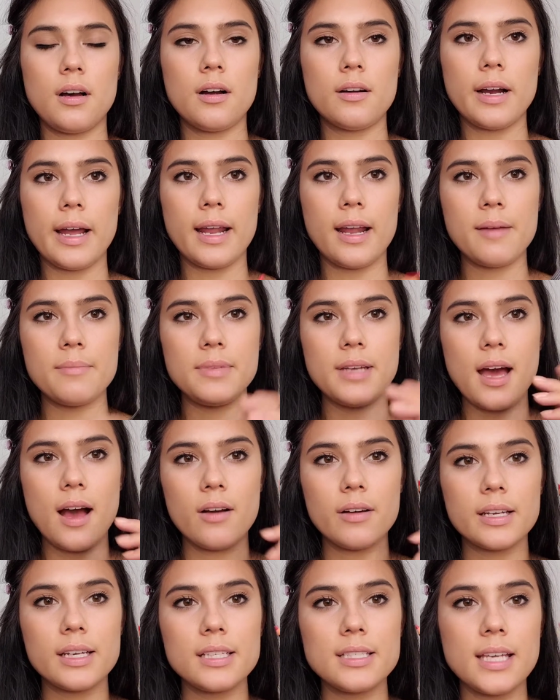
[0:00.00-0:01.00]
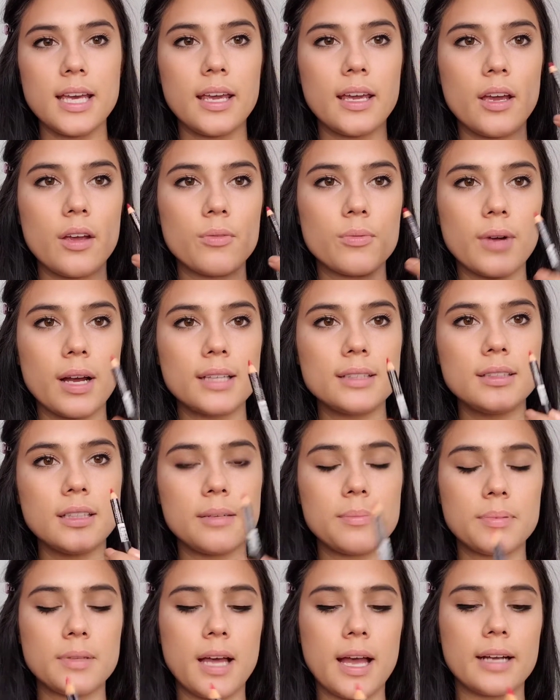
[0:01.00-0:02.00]
All right, I'm now gonna take a red
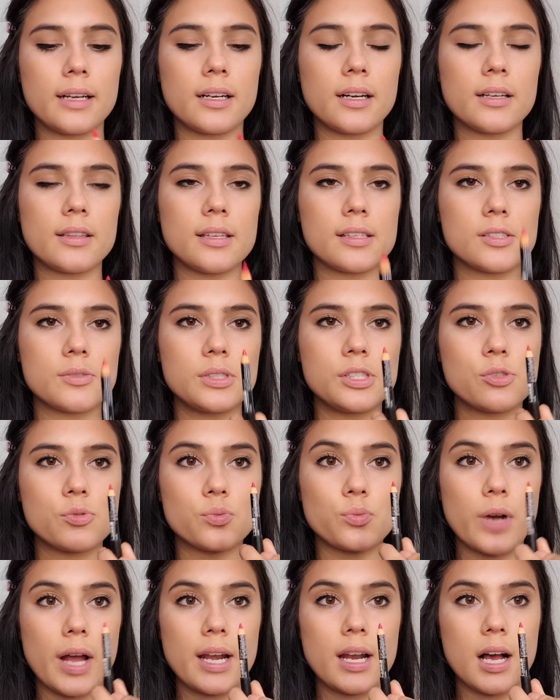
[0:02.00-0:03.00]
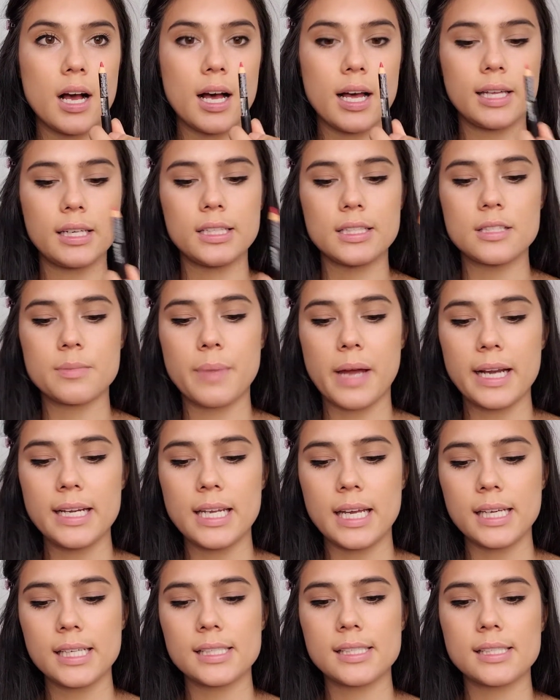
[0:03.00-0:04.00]
lip liner. This one's Red Hot and it's by
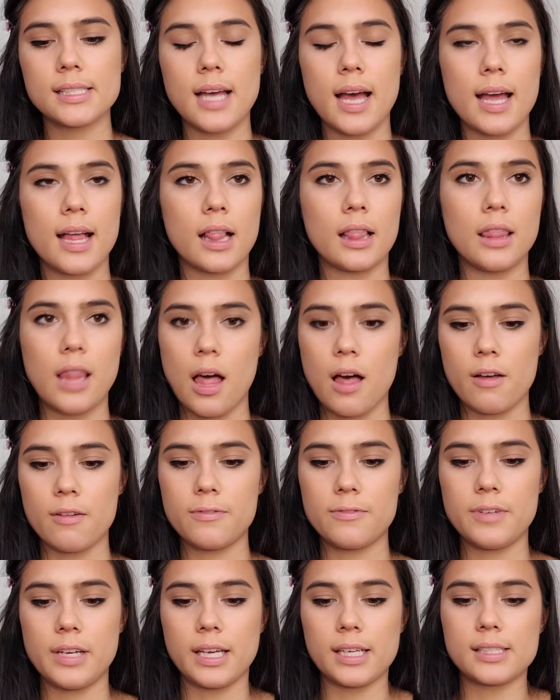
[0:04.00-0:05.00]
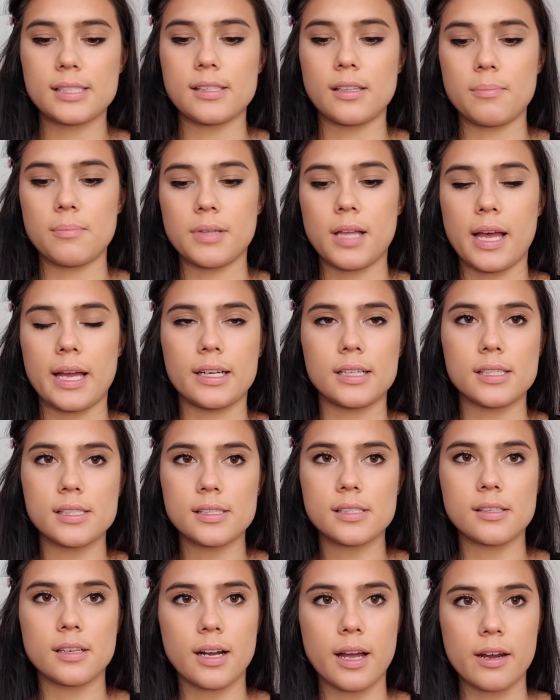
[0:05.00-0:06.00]
NYX. I love NYX lip
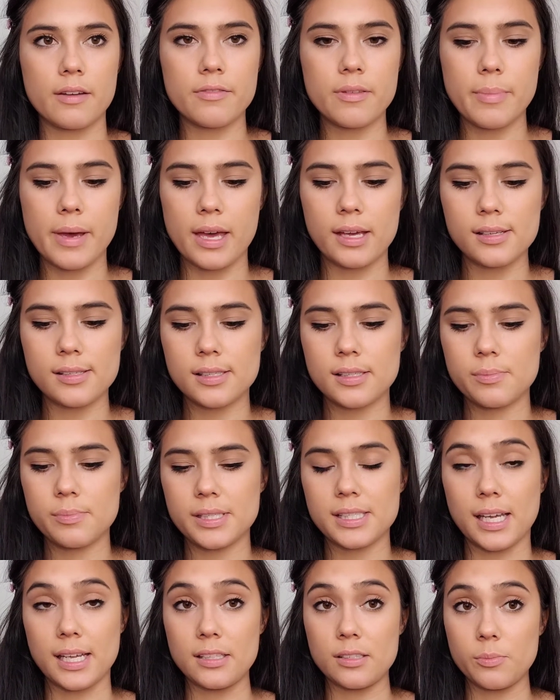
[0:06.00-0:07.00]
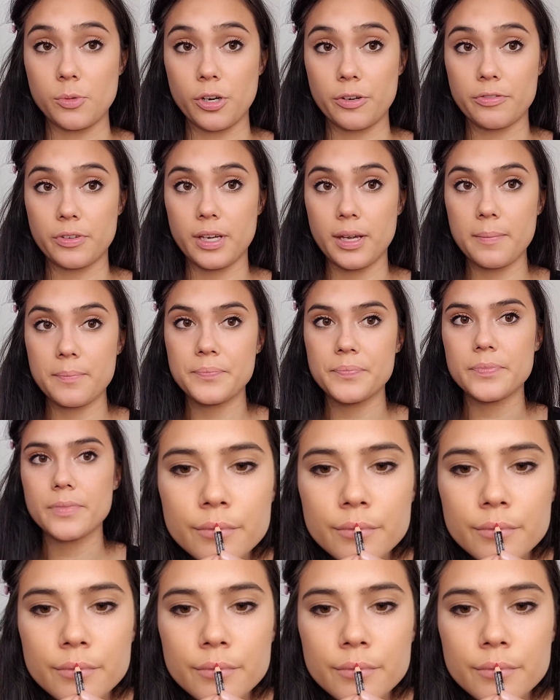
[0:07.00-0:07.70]
liners. They're kind of the best besides Morphe.